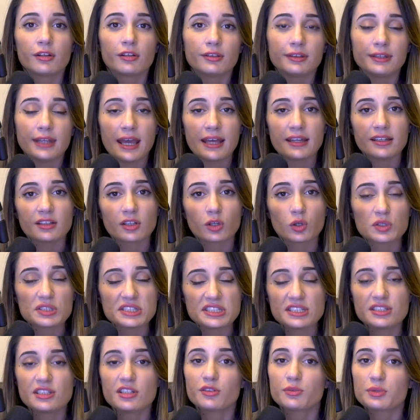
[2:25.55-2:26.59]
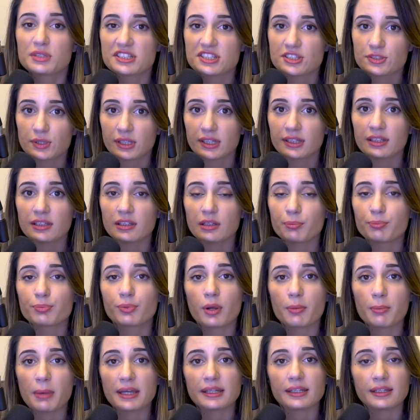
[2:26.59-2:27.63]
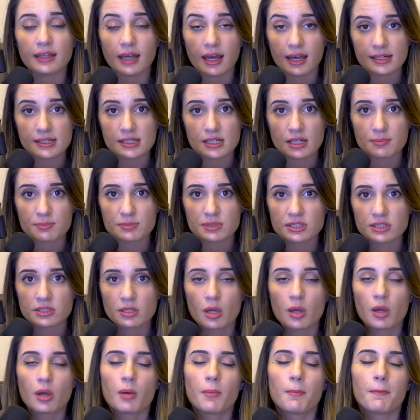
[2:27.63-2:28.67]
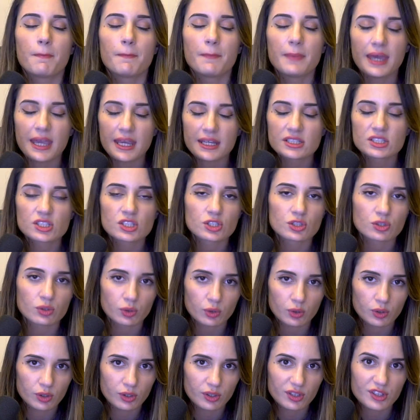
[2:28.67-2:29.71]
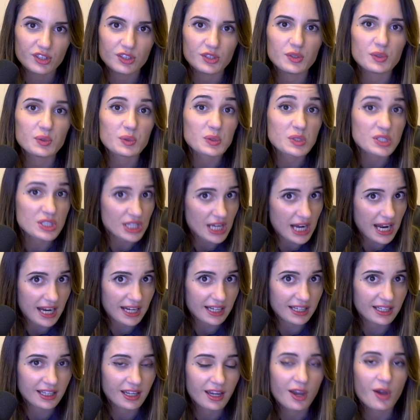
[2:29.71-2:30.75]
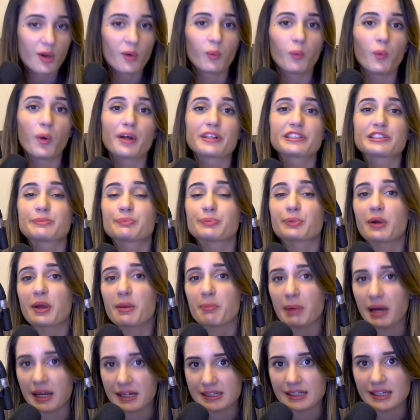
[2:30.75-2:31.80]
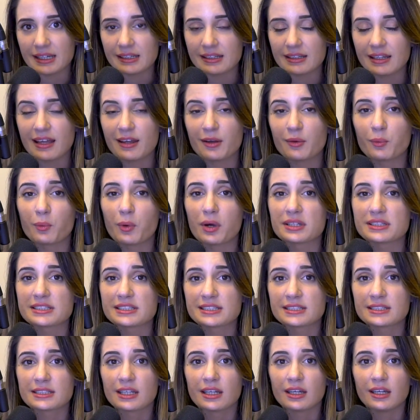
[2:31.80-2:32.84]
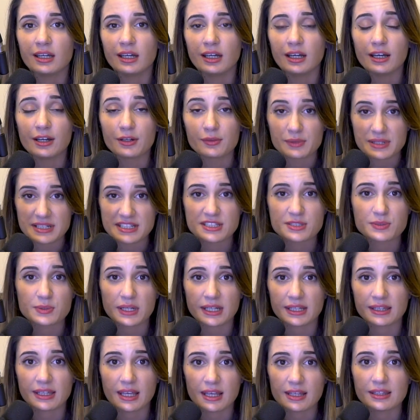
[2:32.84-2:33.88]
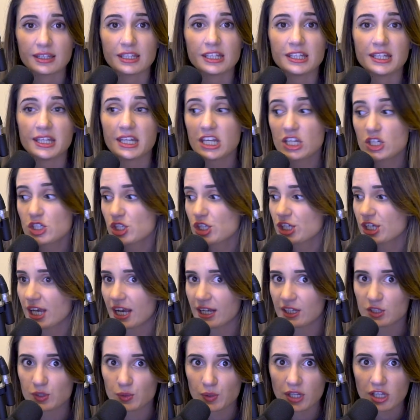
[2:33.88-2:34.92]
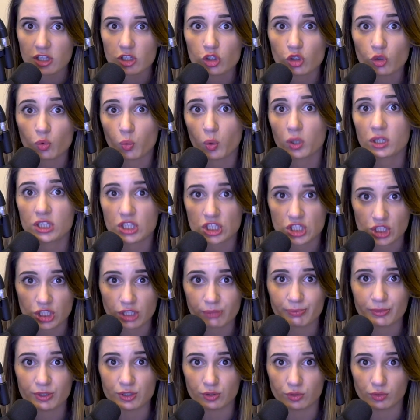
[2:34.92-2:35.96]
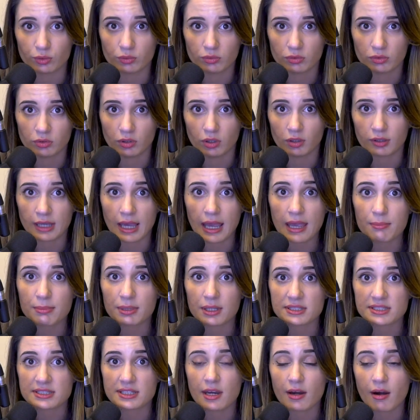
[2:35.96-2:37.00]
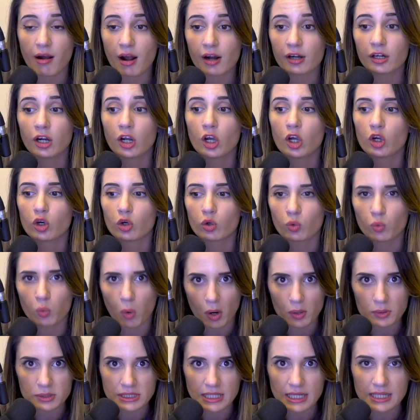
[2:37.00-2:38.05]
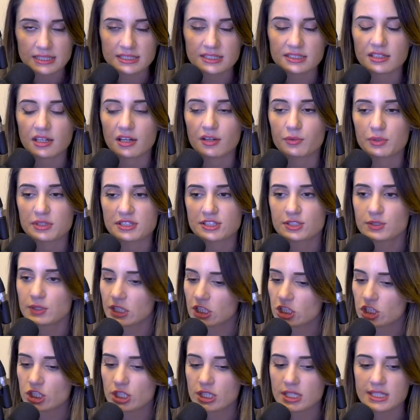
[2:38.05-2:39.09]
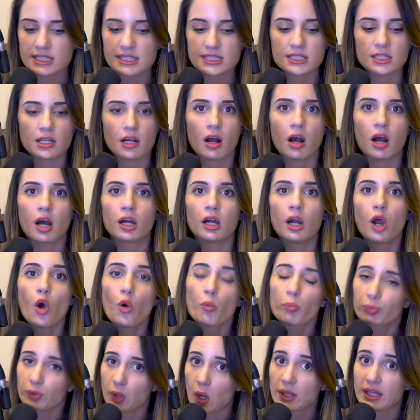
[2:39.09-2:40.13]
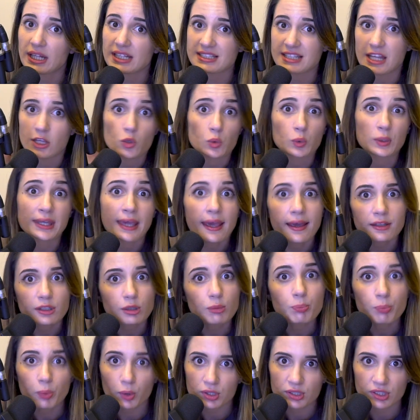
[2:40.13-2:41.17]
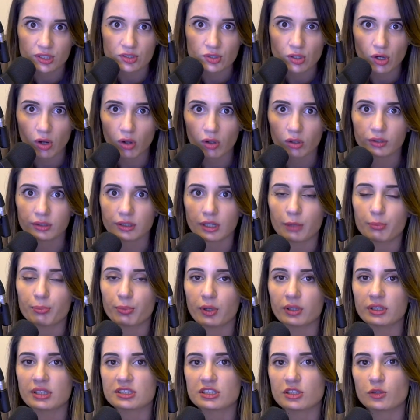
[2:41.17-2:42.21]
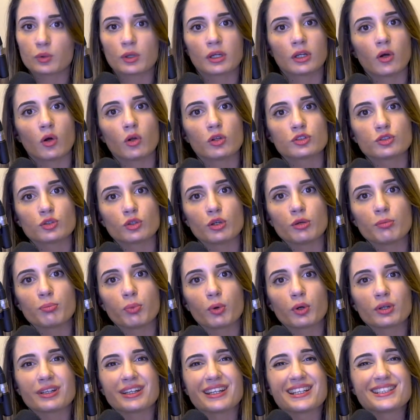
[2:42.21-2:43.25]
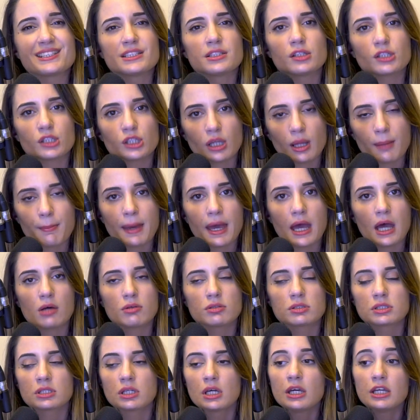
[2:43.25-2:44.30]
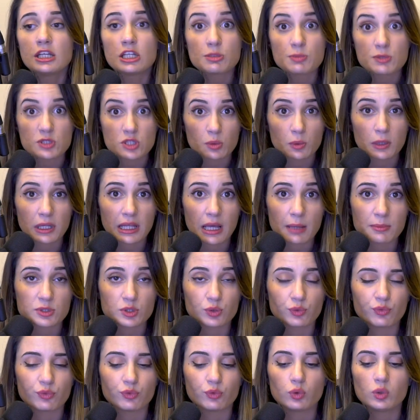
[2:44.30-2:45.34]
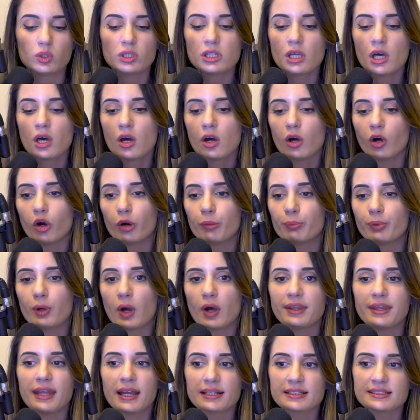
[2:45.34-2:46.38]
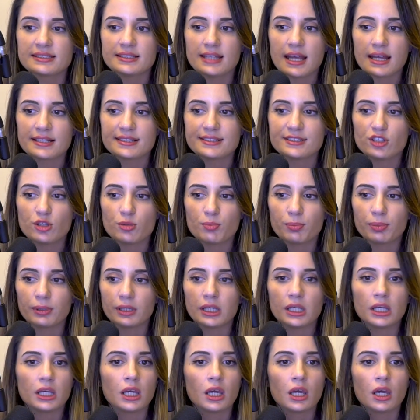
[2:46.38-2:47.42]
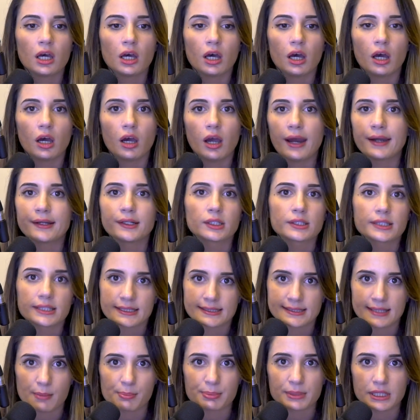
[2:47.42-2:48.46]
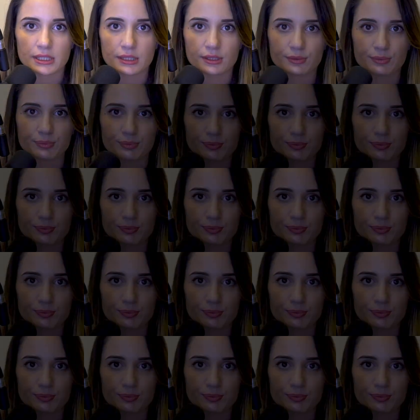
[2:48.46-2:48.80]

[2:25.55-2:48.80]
Then consider restricted and prohibited items. Make sure you check what's prohibited and what's restricted in each country you want to ship to, okay? Because there are quotas, there are restrictions, there are products that you can't import at all, there are products that you can also import in a certain amount, especially when it comes to food, or products that simply are not accepted.